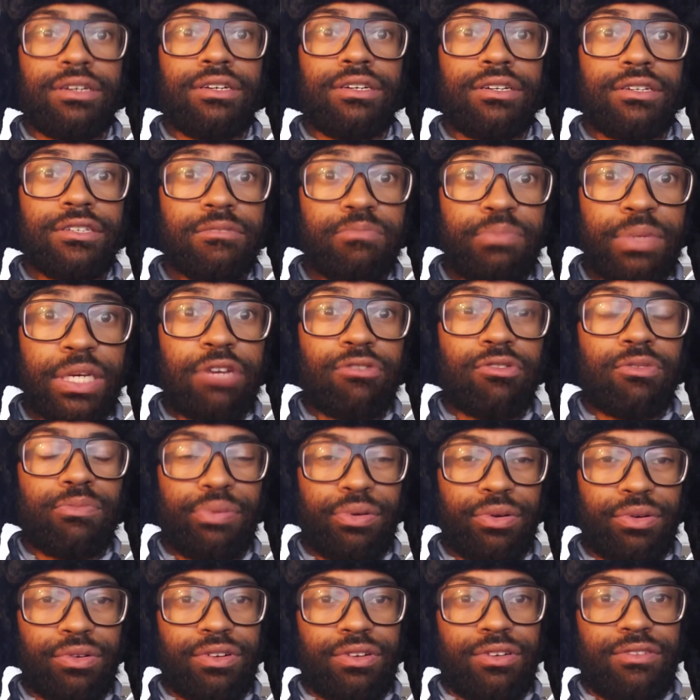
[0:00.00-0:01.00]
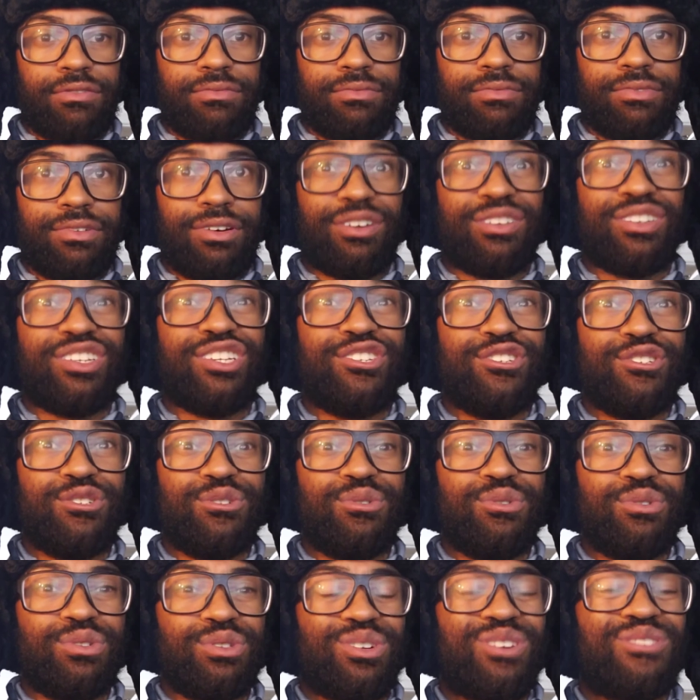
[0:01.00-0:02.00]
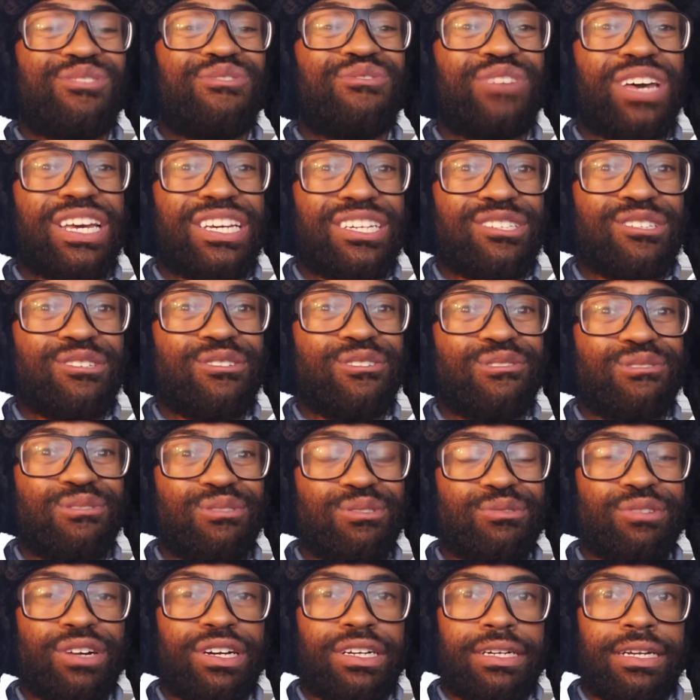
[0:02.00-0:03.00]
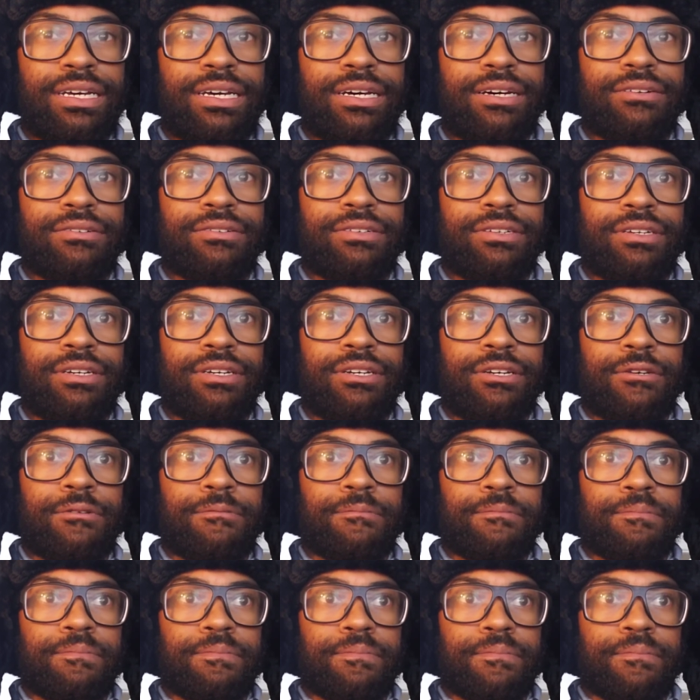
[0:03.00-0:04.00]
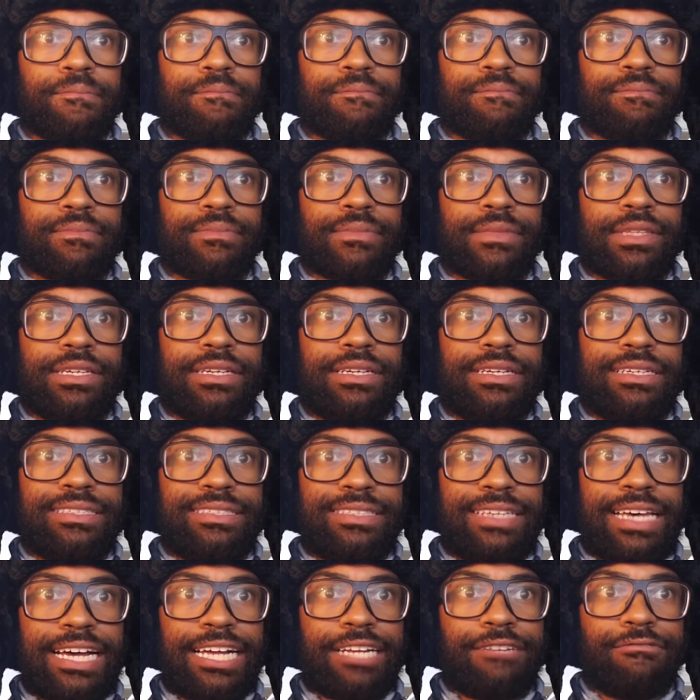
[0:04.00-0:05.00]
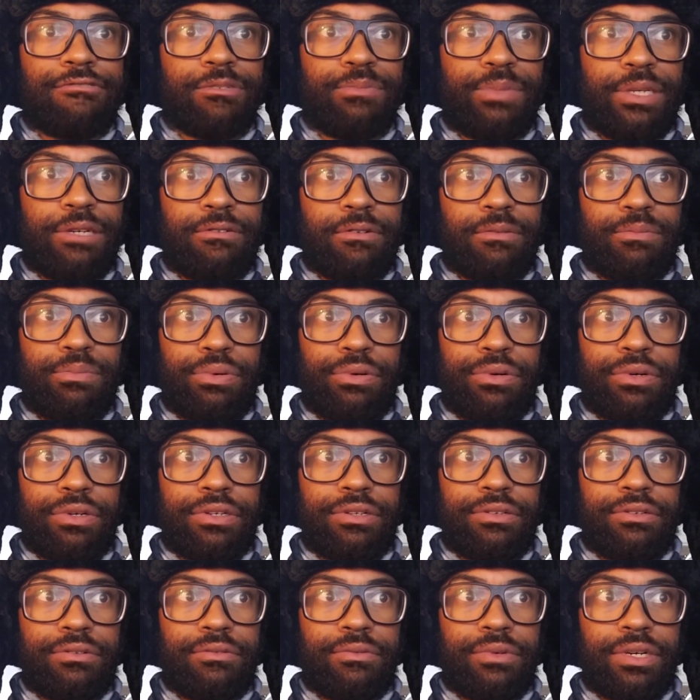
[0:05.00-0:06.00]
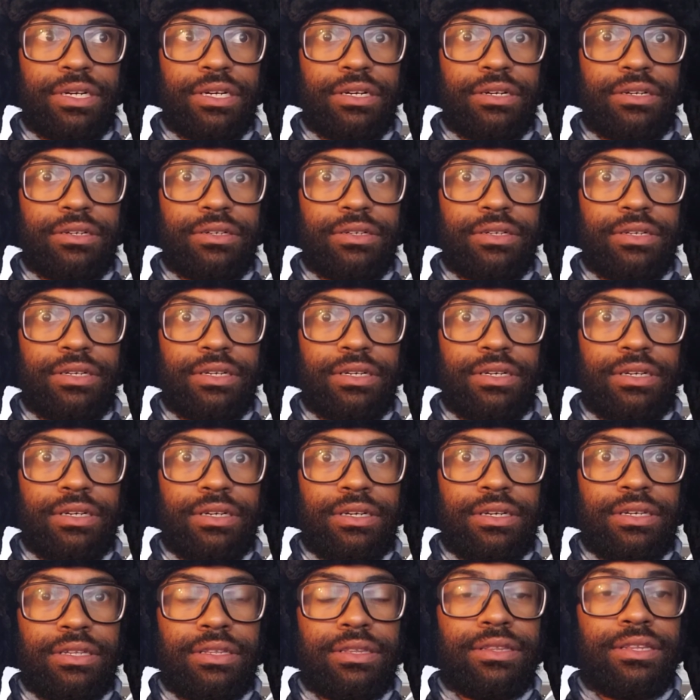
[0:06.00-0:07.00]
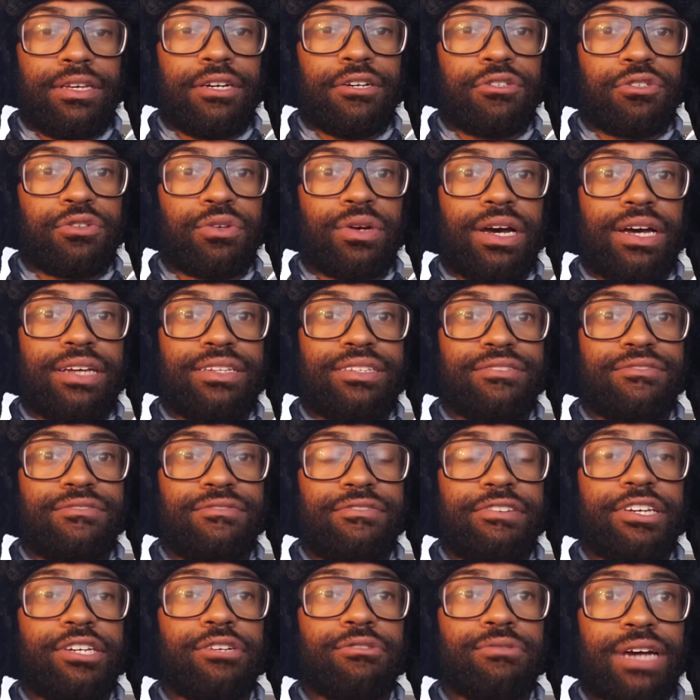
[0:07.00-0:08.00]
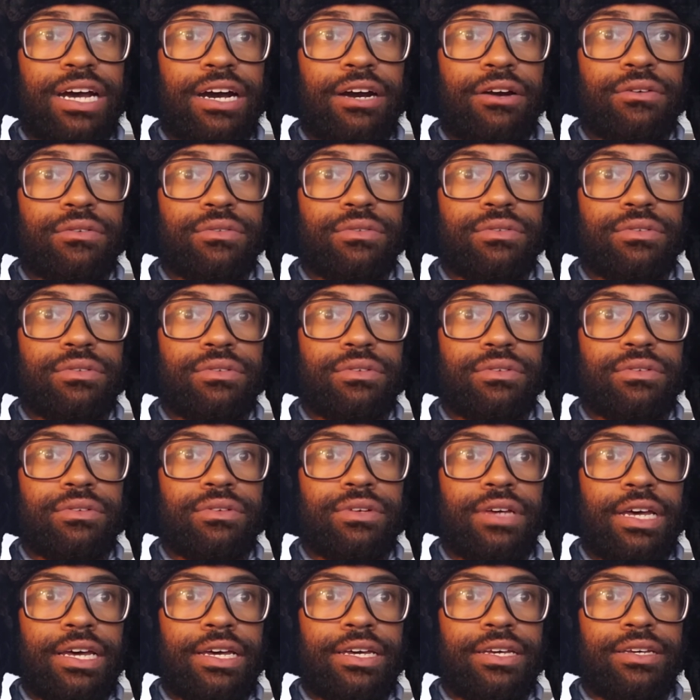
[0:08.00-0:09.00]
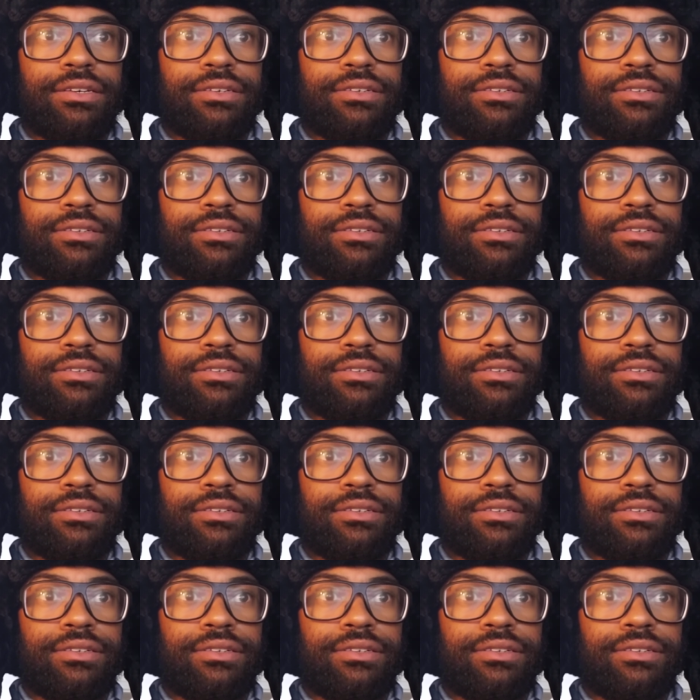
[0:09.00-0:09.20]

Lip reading: is being reported on the news, or fake news right now. Exactly what's being reported, where they're trying to figure out, hey,